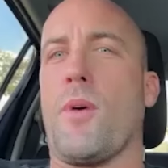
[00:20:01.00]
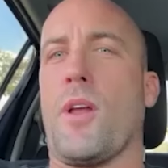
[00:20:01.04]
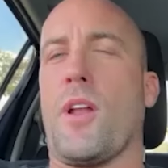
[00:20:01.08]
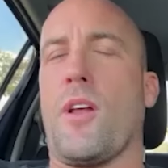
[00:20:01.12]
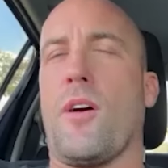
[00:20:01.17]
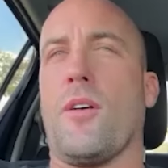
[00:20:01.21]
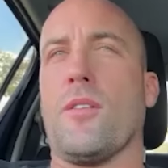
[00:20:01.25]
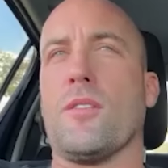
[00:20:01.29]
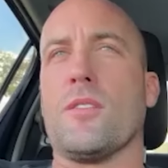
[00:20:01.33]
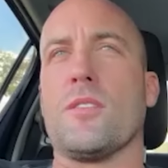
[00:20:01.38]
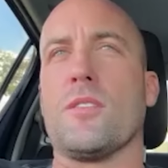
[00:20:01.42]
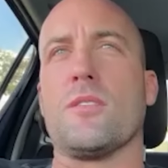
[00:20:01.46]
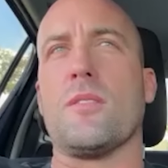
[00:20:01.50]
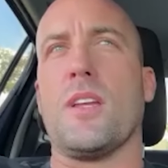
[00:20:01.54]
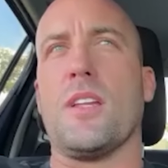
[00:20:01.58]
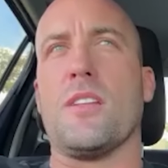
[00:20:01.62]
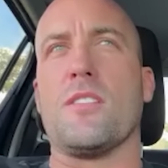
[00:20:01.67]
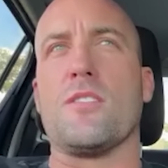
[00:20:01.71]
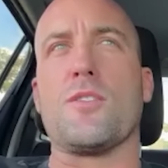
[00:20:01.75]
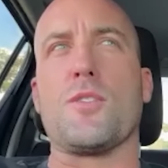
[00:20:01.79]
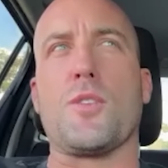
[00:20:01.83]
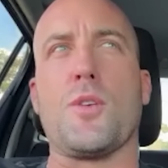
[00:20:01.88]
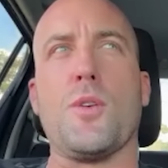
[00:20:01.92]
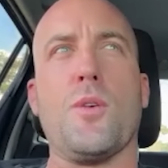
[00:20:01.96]
when I was
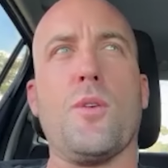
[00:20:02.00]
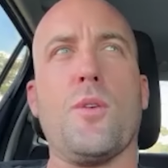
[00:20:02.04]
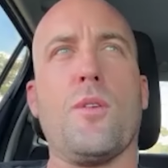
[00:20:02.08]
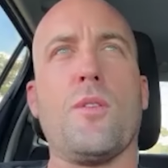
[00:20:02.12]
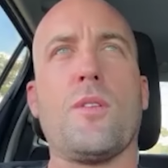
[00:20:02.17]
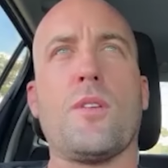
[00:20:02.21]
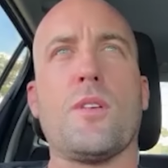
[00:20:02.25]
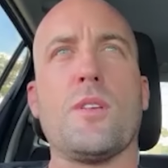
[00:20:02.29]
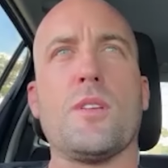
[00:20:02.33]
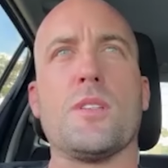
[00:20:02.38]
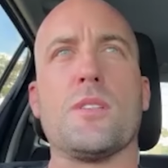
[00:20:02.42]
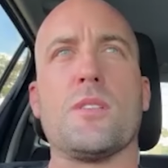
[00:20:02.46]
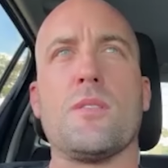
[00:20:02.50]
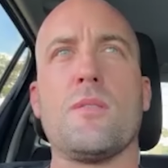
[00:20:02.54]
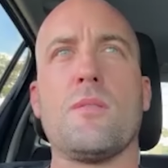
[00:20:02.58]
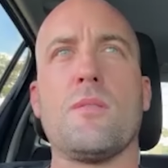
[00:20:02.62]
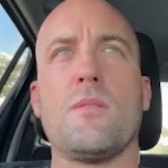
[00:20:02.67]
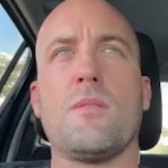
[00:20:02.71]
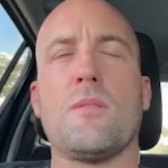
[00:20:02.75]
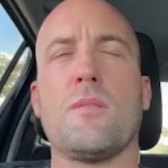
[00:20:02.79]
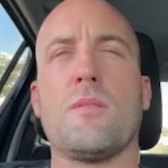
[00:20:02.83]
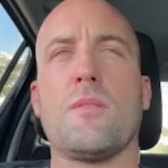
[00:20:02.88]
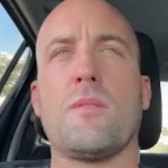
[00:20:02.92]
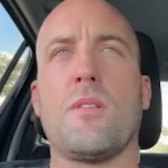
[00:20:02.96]
in school, because
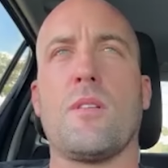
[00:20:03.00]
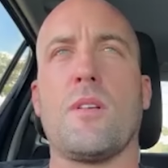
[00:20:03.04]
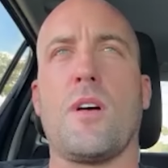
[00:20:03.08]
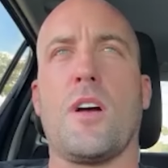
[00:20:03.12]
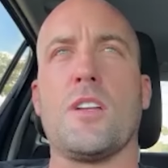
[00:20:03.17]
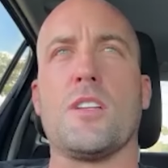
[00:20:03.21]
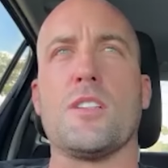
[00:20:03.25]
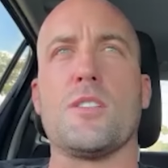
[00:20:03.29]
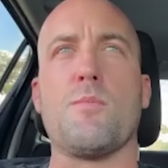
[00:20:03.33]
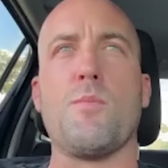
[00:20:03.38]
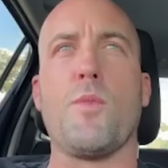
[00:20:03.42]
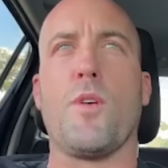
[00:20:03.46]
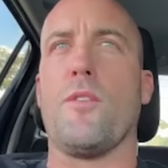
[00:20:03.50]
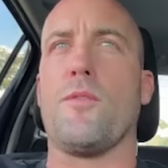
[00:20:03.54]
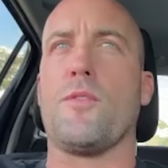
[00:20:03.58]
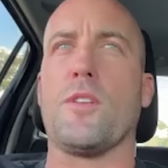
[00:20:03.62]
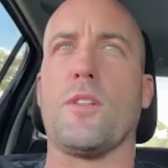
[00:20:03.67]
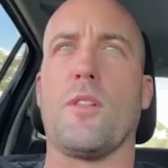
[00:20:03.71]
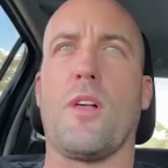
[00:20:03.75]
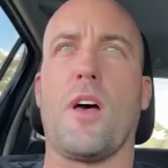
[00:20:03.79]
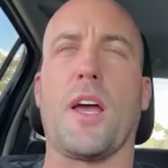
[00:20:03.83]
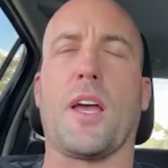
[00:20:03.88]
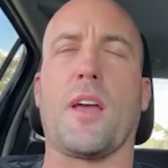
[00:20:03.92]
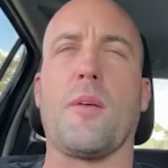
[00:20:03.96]
I just moved
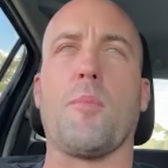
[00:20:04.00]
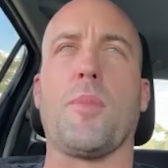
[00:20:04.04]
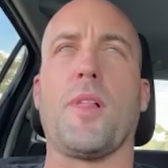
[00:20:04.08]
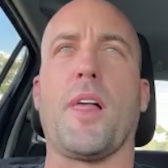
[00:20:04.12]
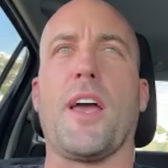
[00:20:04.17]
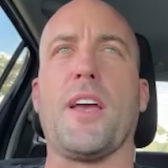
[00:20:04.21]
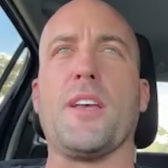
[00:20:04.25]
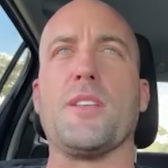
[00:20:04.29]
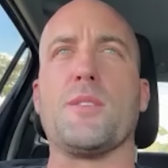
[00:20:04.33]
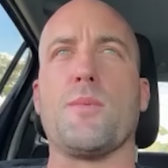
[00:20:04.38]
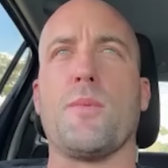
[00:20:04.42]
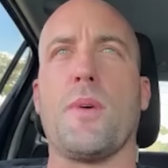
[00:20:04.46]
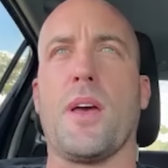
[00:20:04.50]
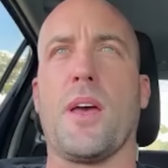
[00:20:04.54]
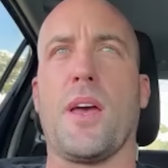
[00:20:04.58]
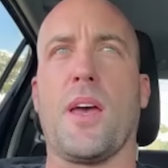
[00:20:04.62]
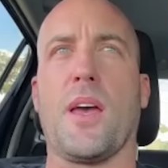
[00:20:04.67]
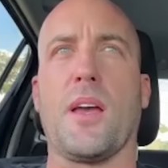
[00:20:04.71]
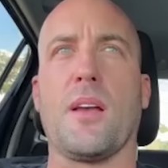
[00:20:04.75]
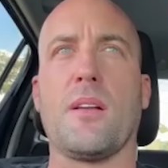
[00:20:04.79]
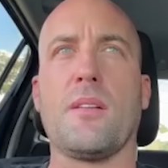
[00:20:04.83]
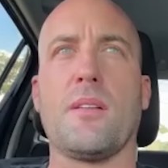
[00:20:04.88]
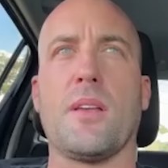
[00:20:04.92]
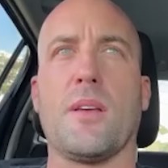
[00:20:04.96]
to like a place
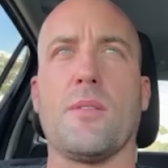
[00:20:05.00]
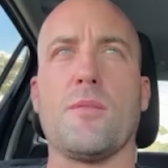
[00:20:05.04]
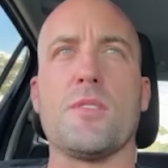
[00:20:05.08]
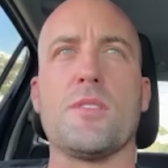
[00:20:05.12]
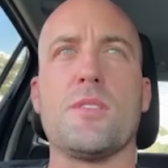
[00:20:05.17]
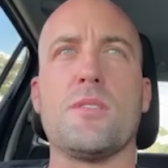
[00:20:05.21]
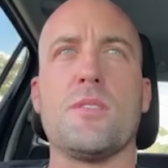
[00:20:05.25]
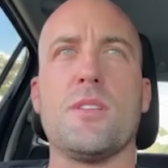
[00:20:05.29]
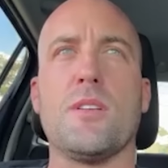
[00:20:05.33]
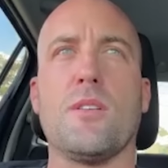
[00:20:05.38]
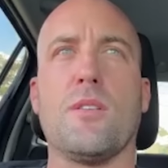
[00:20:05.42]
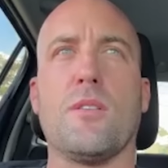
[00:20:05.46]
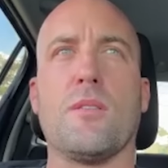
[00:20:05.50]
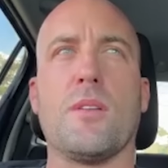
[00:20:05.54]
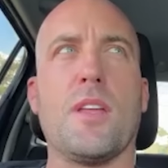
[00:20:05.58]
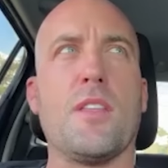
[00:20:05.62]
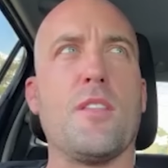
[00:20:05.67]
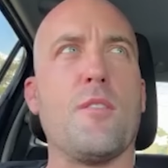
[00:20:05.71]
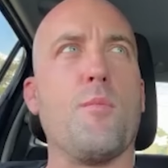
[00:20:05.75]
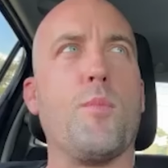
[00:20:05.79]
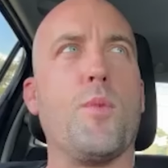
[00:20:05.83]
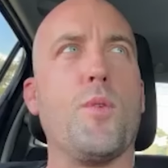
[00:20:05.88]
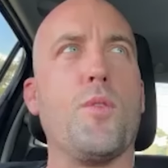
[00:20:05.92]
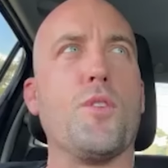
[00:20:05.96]
where it was still
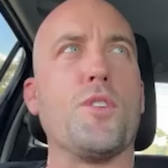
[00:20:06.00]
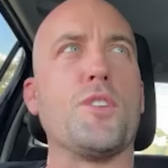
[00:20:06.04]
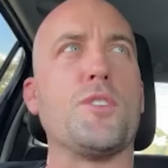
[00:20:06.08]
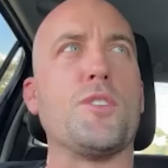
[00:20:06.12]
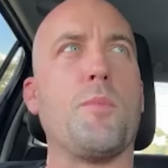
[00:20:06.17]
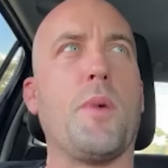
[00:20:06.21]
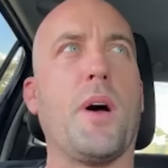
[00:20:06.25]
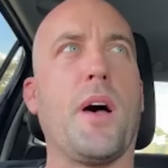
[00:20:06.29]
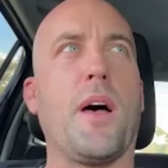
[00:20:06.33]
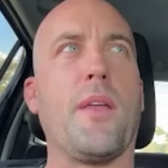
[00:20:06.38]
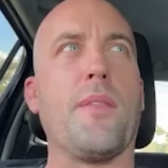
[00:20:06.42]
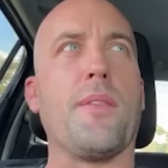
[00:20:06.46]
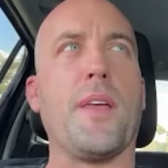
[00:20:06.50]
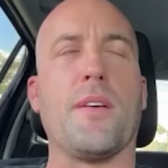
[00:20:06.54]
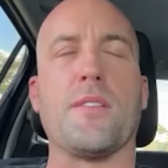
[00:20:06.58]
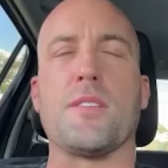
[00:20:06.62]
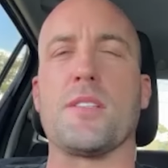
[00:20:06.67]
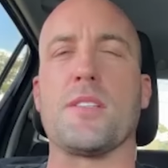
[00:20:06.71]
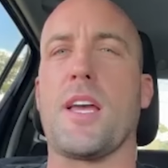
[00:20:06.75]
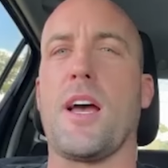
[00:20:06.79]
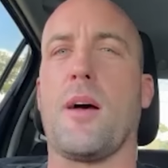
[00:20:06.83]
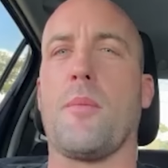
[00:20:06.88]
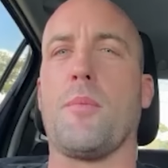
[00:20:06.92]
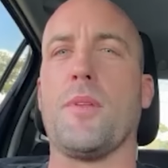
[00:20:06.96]
in the bush, but there was
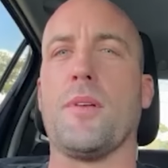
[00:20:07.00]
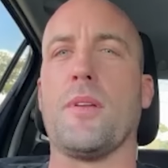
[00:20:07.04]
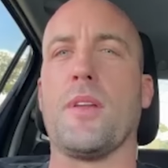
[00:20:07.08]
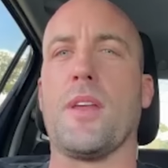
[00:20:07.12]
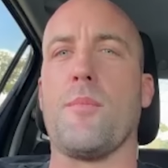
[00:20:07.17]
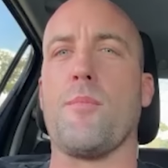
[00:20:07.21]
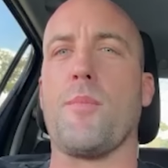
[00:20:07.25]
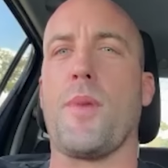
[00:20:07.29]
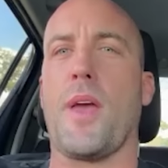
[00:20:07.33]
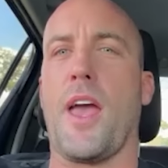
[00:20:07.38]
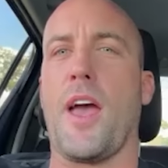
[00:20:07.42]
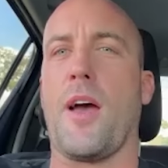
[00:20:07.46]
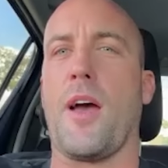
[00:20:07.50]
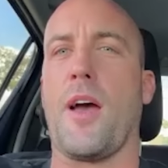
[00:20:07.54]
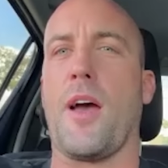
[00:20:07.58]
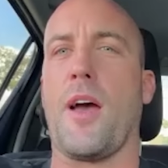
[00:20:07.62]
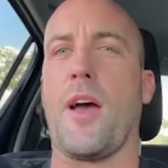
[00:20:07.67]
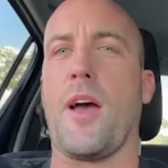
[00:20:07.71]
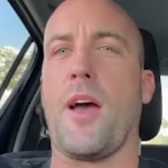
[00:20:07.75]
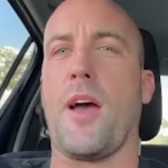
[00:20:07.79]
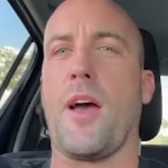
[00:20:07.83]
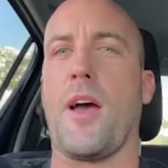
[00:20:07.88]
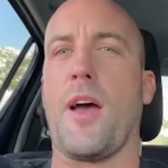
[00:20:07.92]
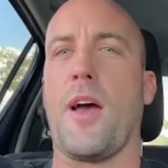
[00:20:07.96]
a couple of
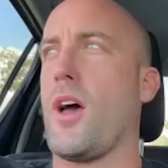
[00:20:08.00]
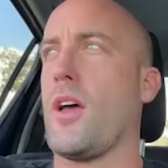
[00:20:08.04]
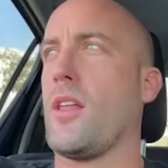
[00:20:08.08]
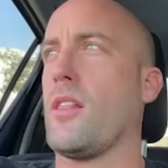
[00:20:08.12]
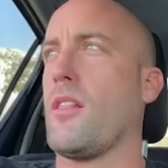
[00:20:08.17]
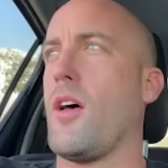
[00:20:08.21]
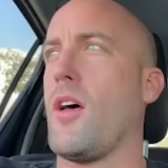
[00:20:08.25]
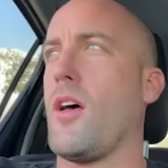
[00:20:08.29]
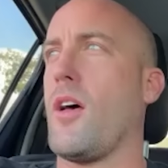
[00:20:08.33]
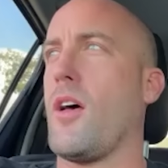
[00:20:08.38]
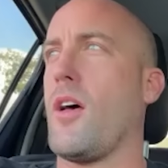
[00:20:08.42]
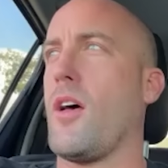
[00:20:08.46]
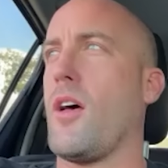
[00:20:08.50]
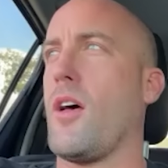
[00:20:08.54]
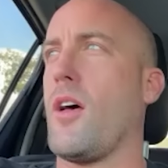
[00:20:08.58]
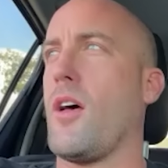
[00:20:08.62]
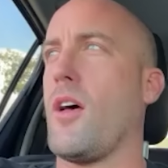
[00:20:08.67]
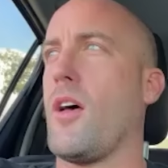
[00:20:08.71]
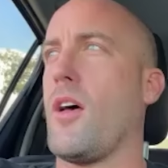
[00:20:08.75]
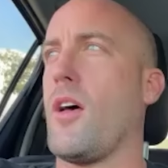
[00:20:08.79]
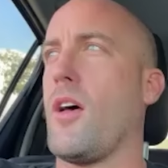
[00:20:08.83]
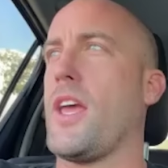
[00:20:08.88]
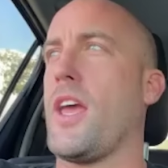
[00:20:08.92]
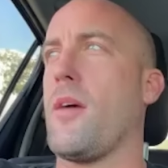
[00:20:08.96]
impoundments nearby, like
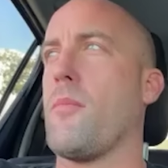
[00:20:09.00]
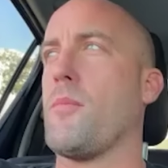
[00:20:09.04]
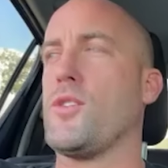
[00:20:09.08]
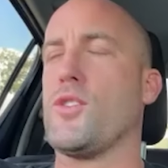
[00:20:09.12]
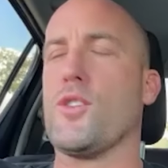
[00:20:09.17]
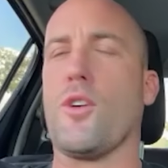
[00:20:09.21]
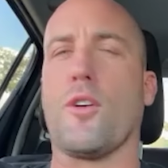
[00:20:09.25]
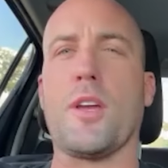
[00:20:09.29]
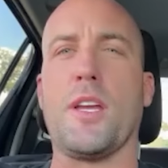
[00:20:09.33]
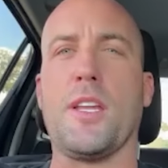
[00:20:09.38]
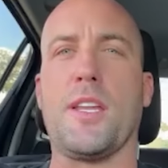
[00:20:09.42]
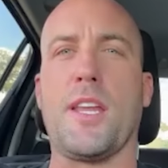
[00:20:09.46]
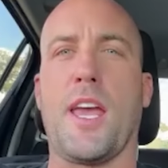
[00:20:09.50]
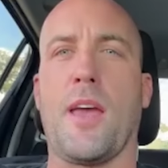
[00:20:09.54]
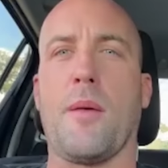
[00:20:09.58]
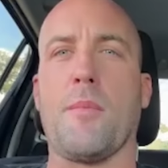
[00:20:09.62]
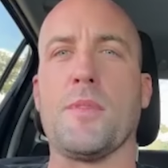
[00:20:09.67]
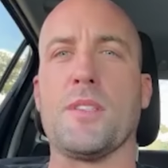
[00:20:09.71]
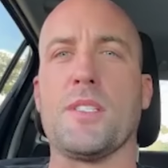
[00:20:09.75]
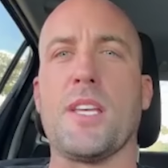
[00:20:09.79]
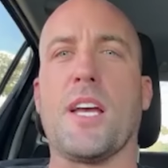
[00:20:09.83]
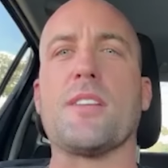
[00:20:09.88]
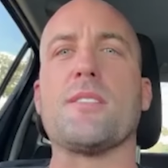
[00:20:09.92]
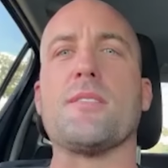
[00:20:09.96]
Boondoomba Dam, Jockey
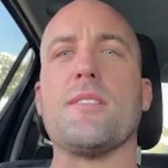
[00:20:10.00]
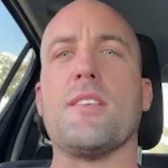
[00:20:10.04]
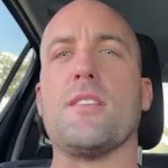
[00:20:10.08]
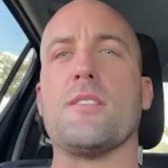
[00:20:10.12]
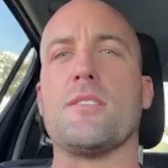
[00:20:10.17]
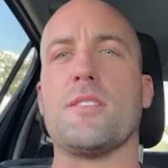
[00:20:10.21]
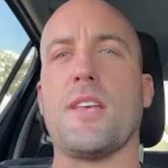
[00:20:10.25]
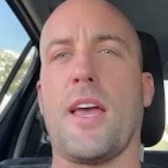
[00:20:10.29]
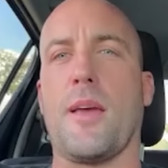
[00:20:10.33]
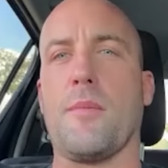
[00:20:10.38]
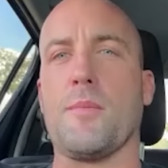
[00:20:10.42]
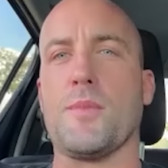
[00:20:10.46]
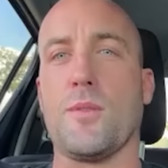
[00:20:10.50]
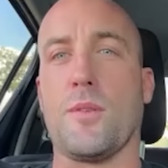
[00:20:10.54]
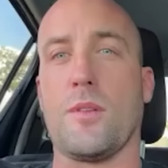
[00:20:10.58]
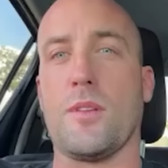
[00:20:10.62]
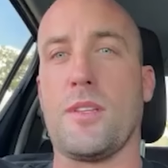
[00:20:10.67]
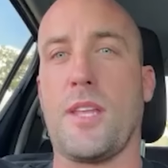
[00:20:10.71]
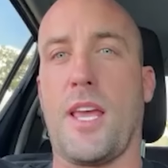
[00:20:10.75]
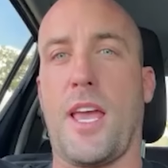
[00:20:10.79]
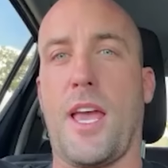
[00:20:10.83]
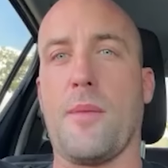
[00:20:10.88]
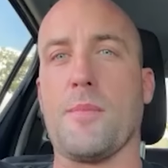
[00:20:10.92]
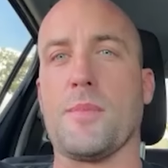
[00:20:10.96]
Dam. It was actually the same sort
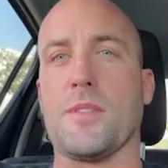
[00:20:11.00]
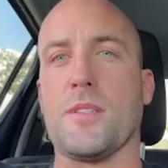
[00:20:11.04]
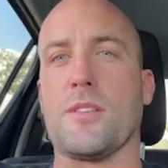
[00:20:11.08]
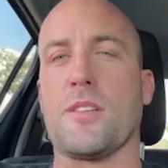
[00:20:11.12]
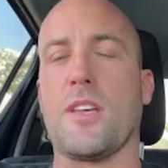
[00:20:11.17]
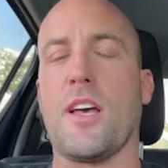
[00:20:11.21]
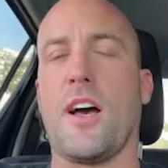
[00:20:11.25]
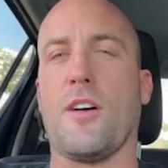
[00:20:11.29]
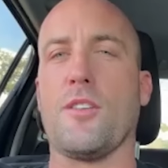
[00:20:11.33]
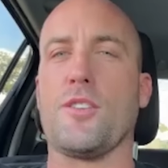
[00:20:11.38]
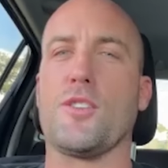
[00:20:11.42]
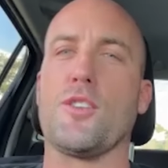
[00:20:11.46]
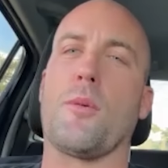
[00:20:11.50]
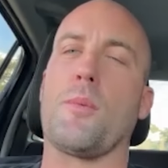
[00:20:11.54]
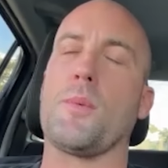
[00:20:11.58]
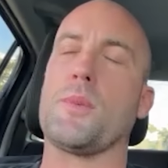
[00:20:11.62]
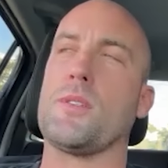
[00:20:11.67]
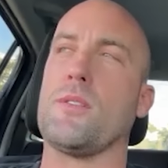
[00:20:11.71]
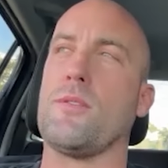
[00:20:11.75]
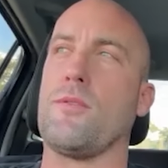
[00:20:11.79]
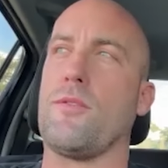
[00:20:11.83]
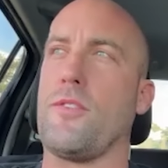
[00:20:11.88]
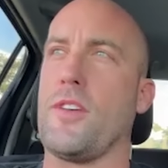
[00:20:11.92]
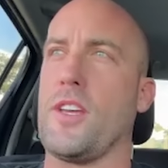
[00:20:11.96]
of dams as Carl
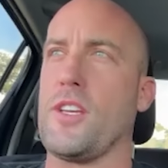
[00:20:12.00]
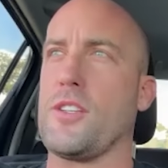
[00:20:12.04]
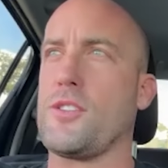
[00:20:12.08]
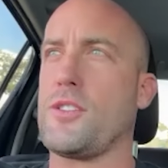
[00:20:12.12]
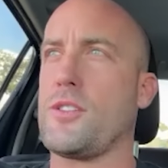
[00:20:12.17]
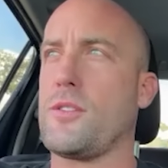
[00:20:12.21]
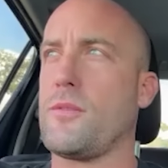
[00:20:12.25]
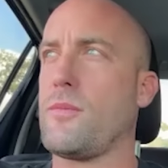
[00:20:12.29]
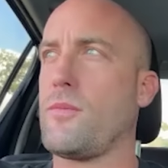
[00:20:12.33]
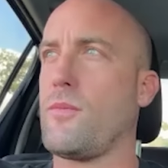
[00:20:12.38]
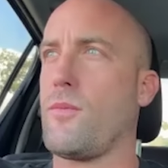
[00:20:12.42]
Jacobson fished